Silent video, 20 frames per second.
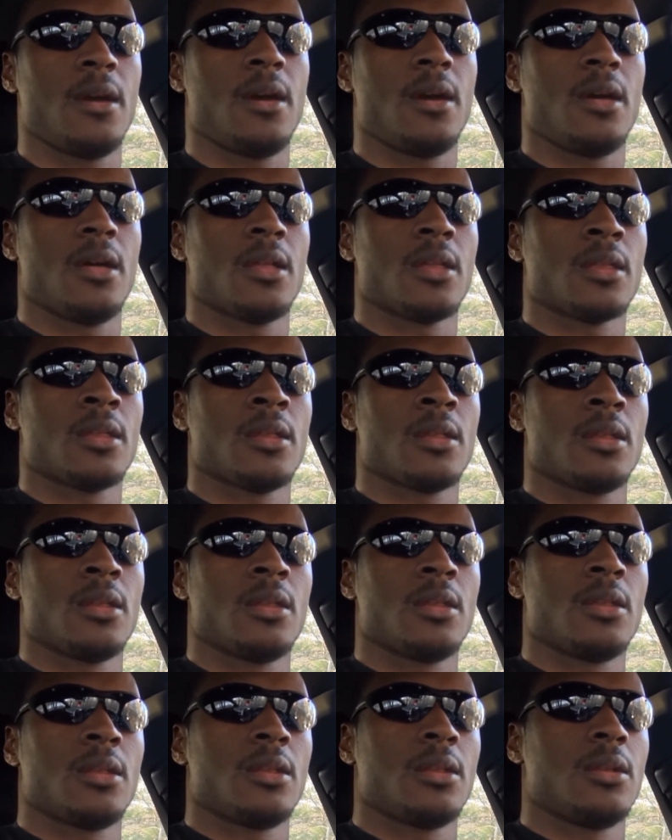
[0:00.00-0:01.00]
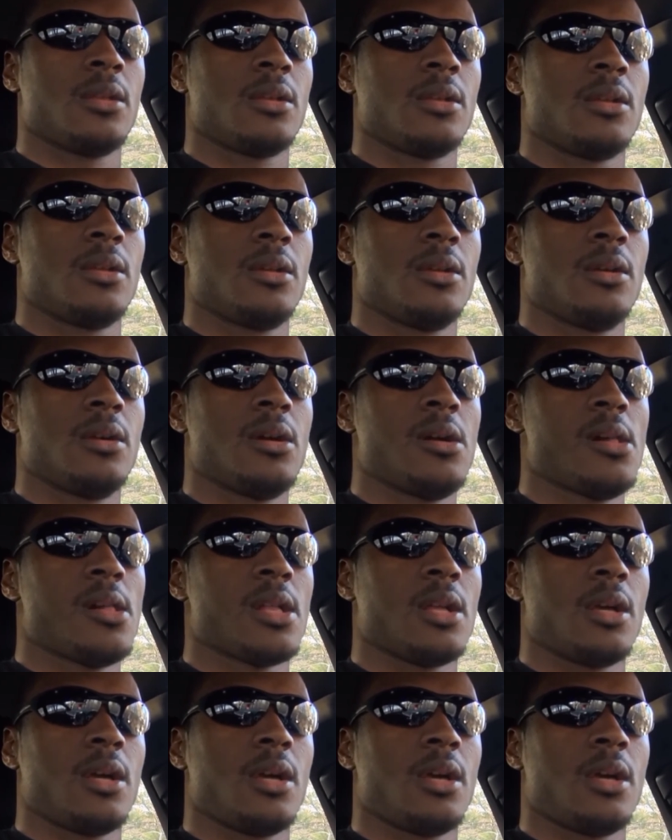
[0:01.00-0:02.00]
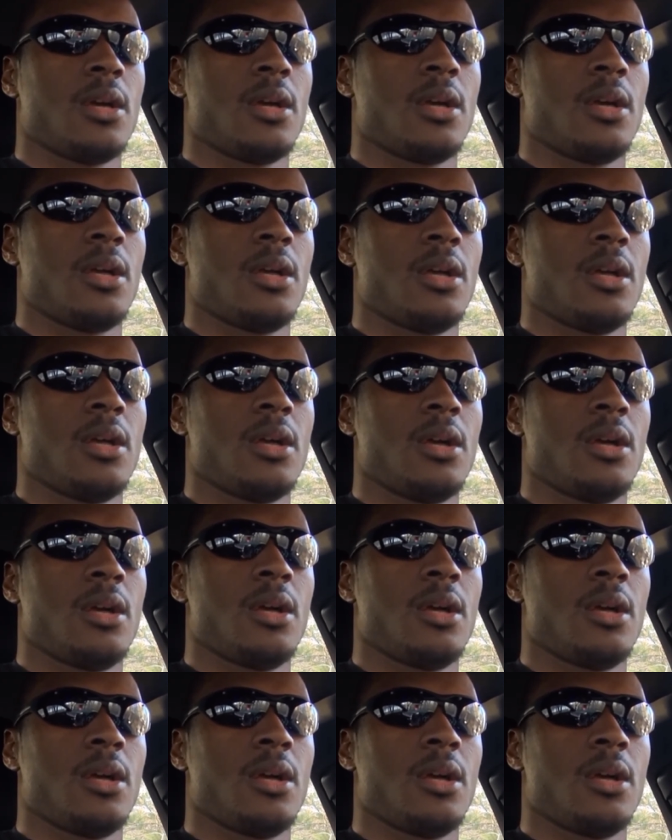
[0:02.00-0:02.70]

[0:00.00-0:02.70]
No one is speaking in this clip.